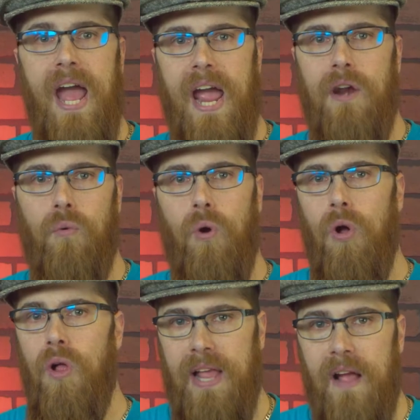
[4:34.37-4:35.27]
And
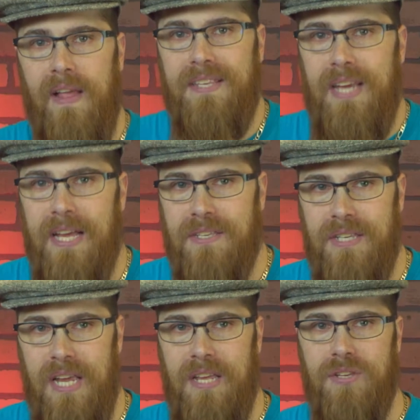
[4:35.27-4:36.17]
while LSS
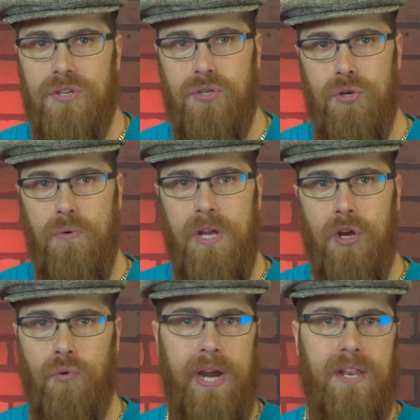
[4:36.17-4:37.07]
is doing
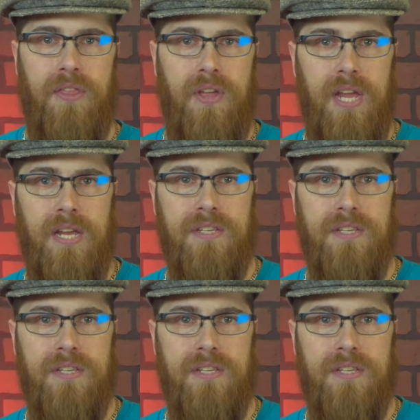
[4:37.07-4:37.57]
great things,